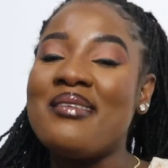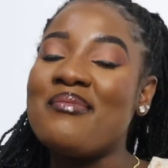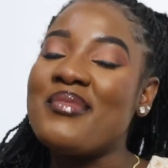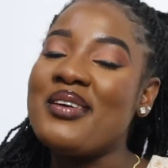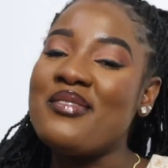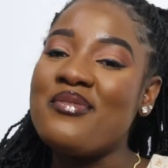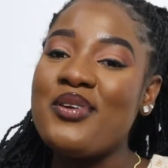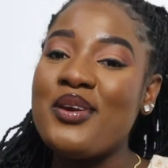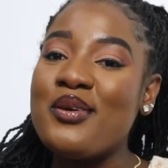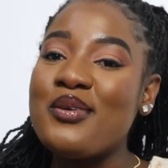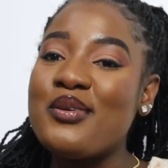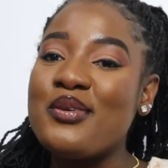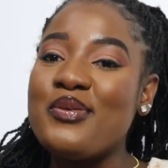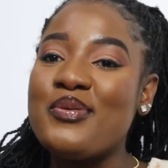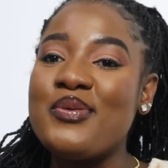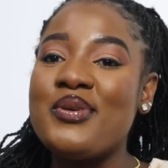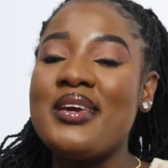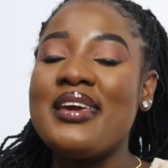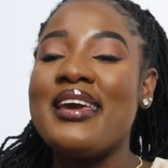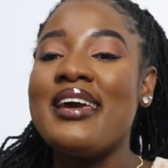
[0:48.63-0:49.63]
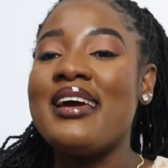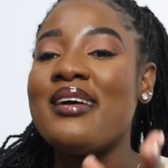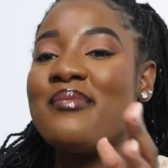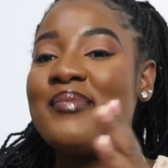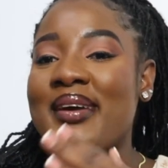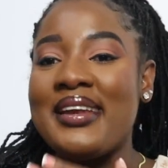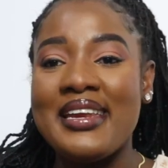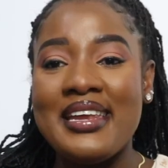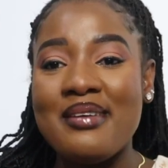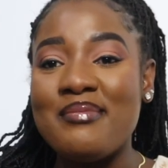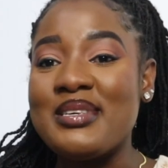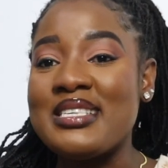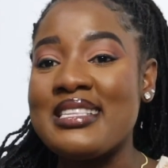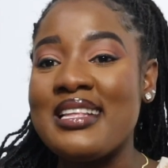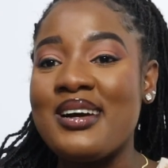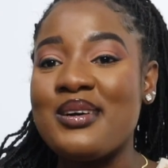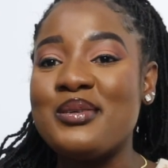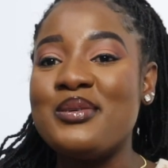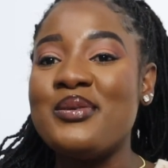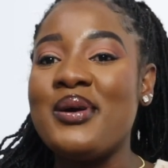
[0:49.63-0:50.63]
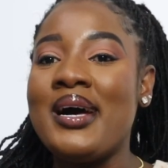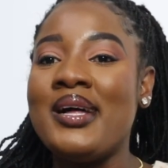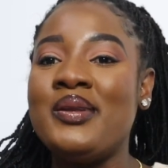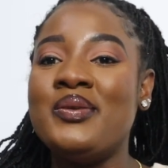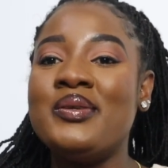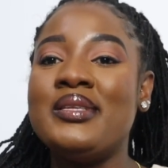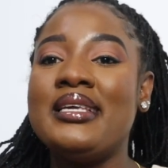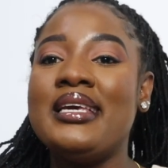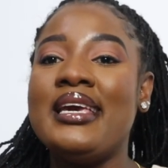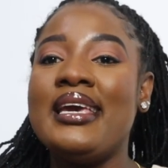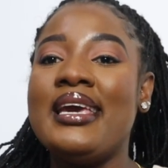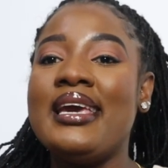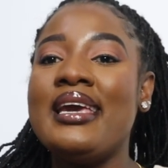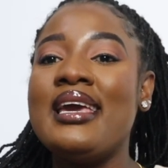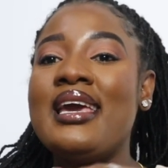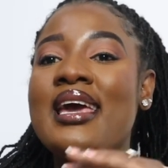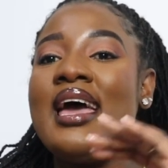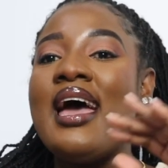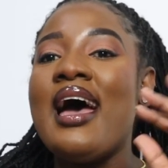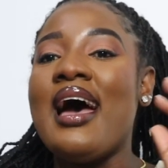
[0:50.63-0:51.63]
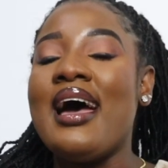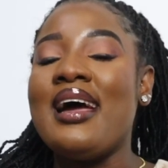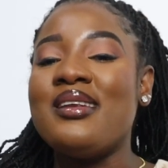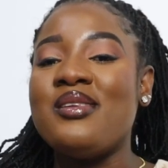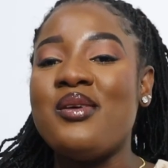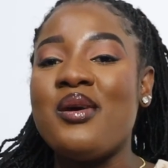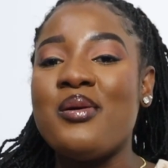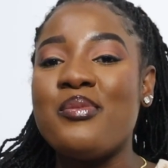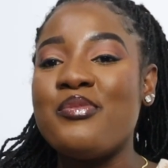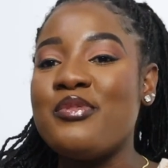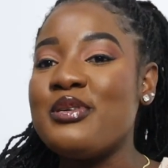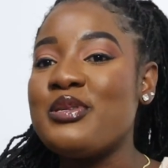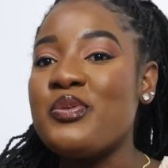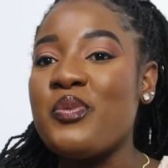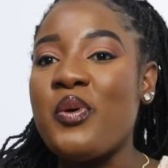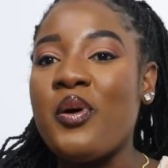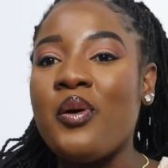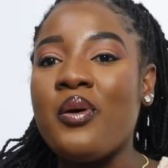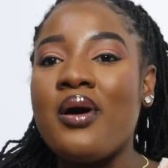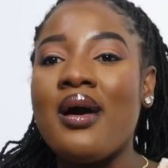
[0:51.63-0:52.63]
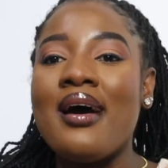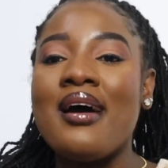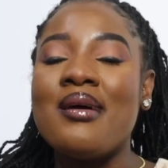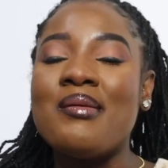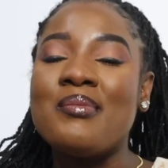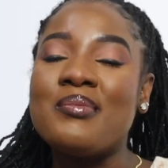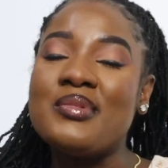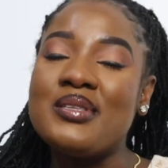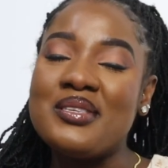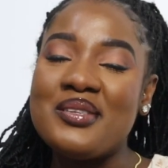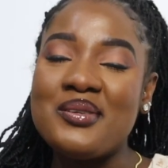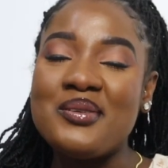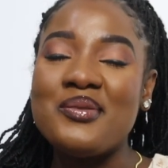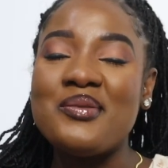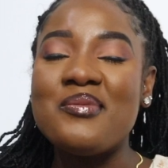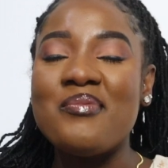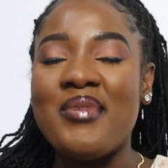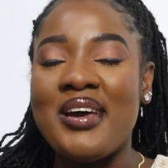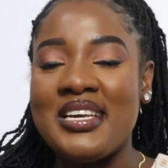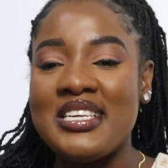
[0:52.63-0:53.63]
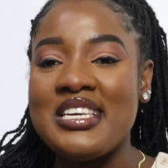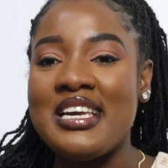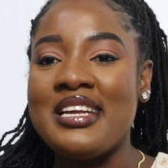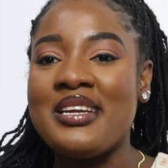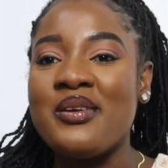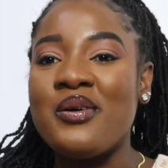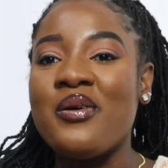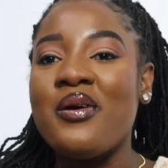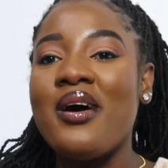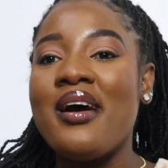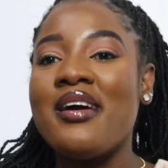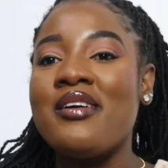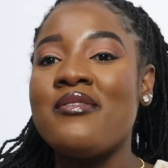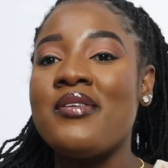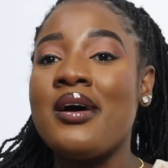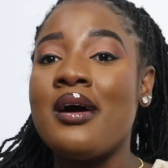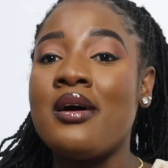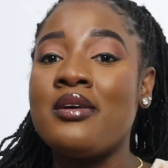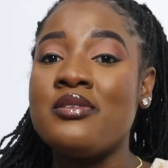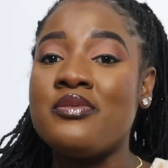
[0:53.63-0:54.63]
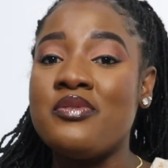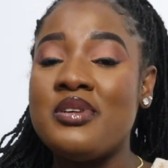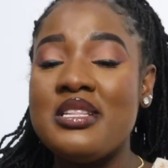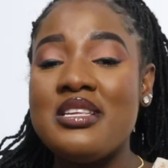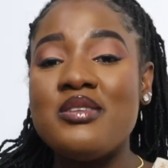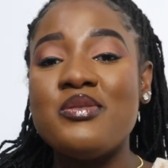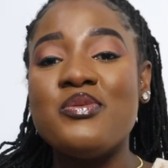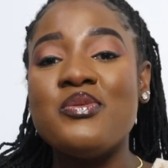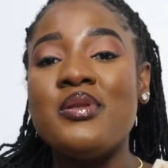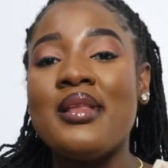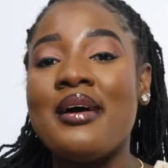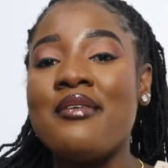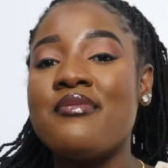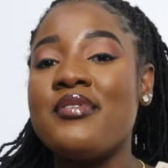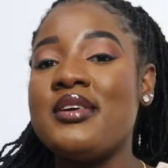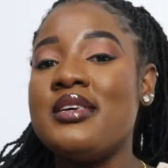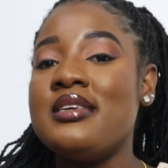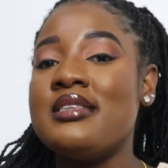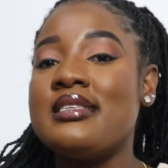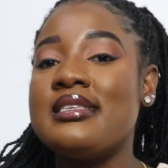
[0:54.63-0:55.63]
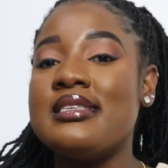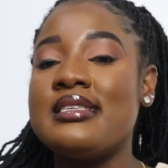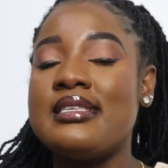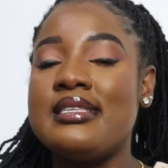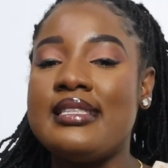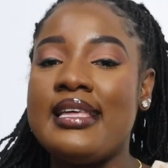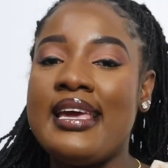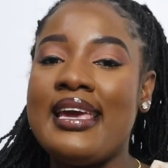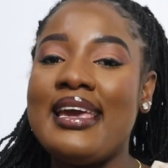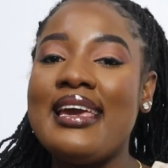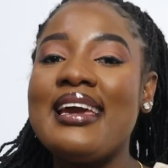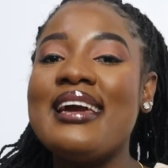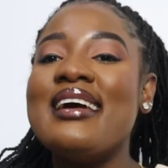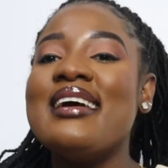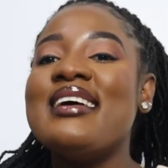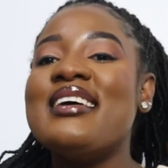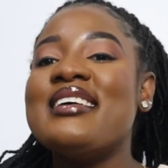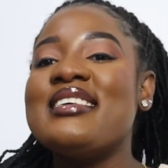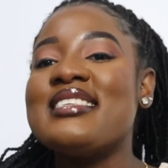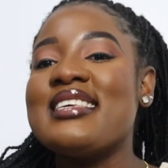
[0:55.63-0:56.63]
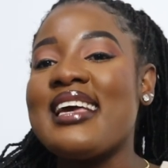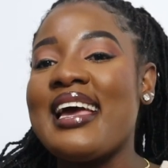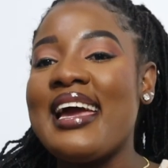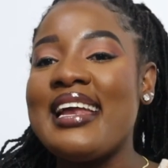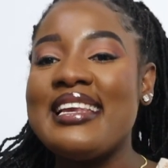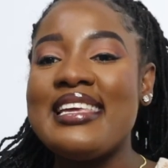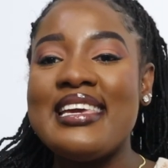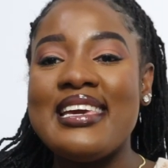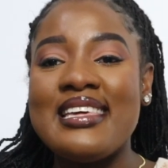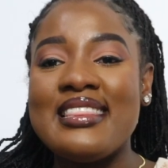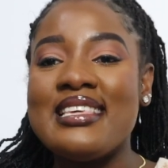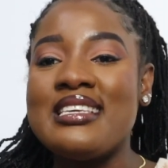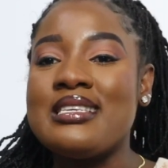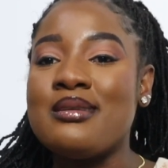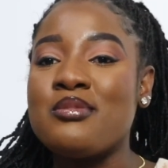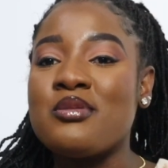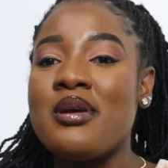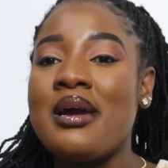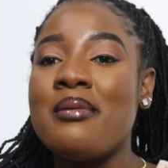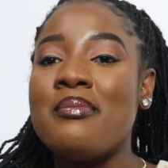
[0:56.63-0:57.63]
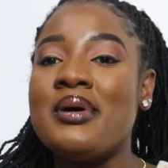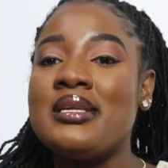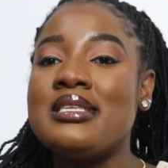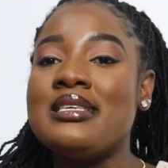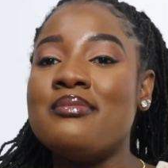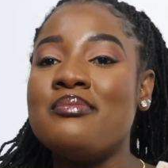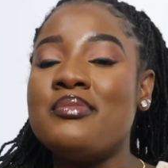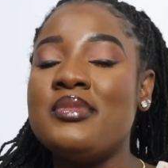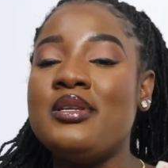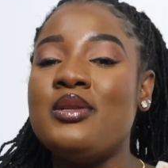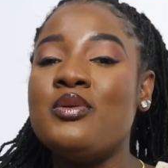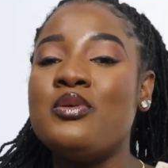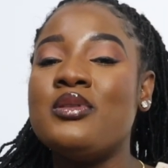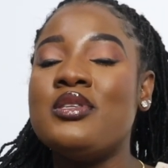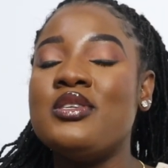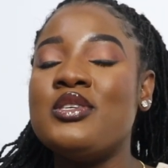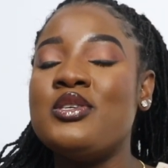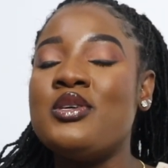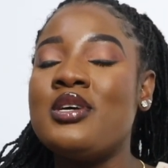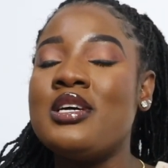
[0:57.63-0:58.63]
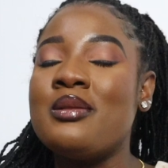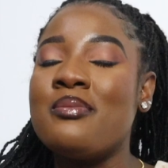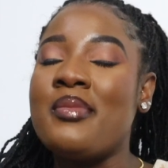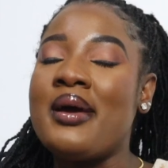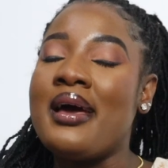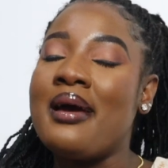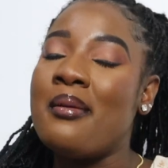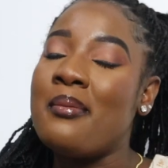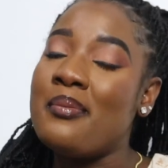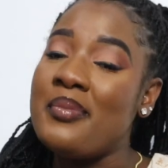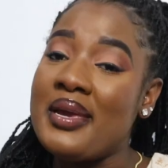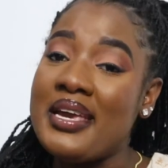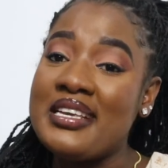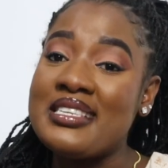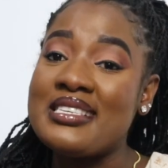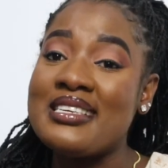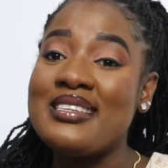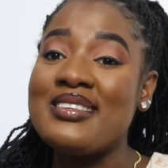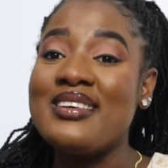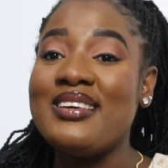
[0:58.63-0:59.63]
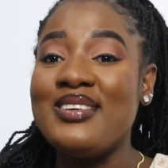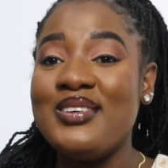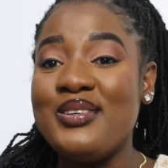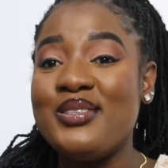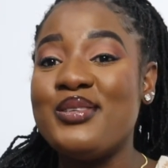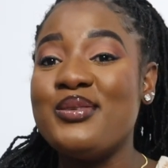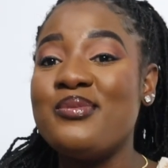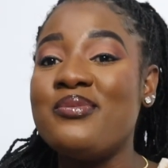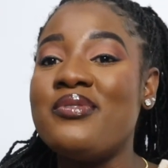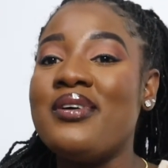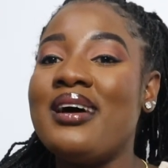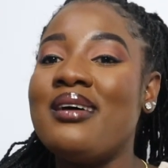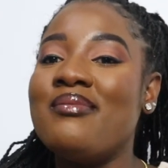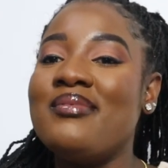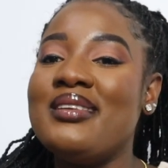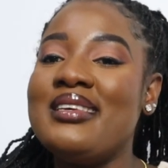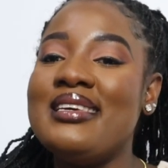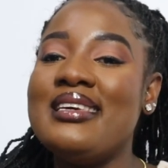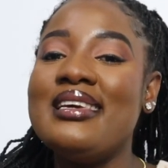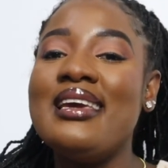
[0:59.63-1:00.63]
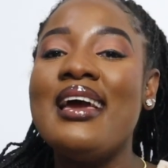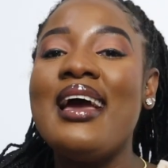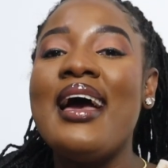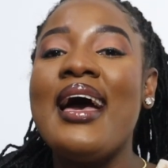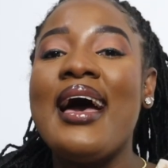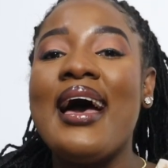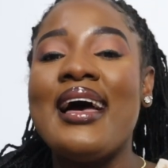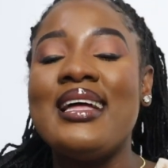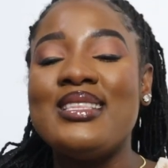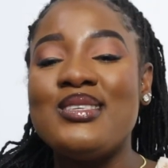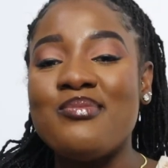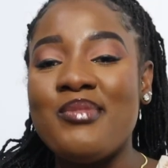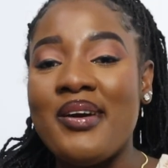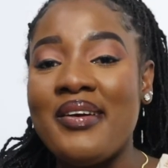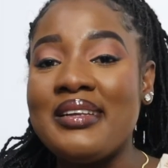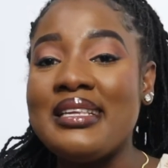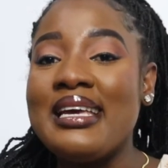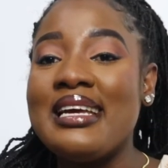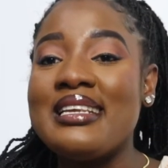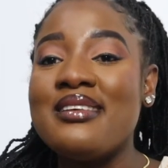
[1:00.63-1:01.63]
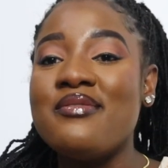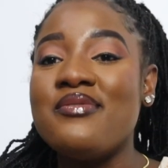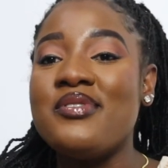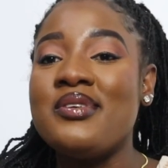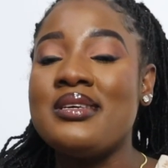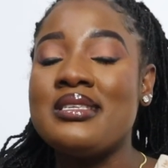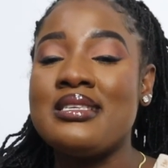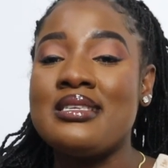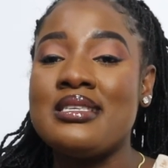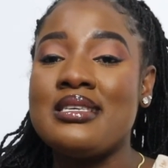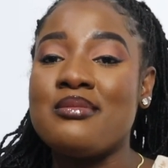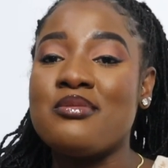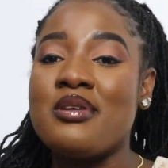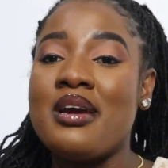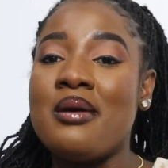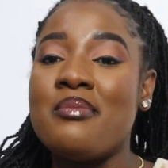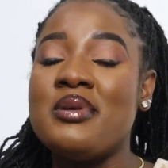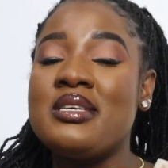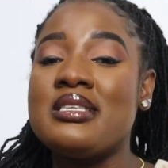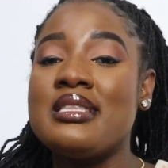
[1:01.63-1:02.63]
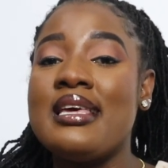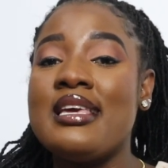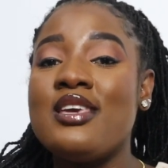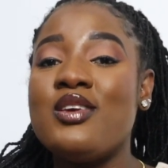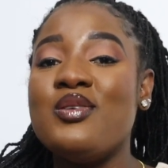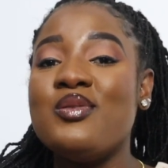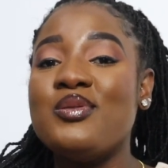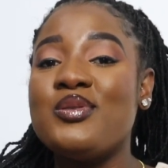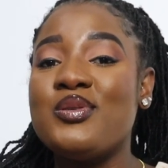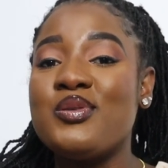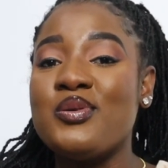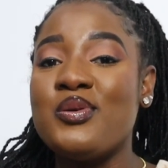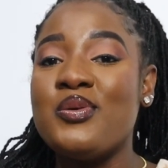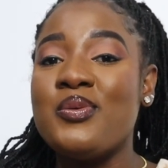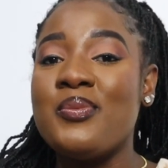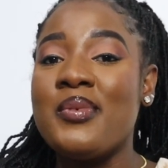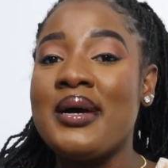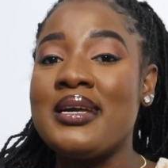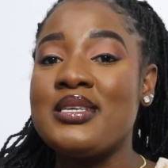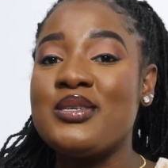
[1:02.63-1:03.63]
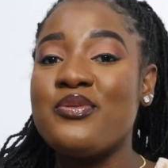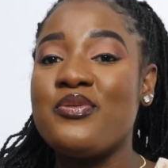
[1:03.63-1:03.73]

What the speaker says: If you're new here, my name is NAAKU ALLOTEY and you're most welcome to my channel. However, I would really do love for you to stay, so kindly hit the subscribe button below to join my amazing YouTube family. And to my returning viewers and subscribers, thank you so much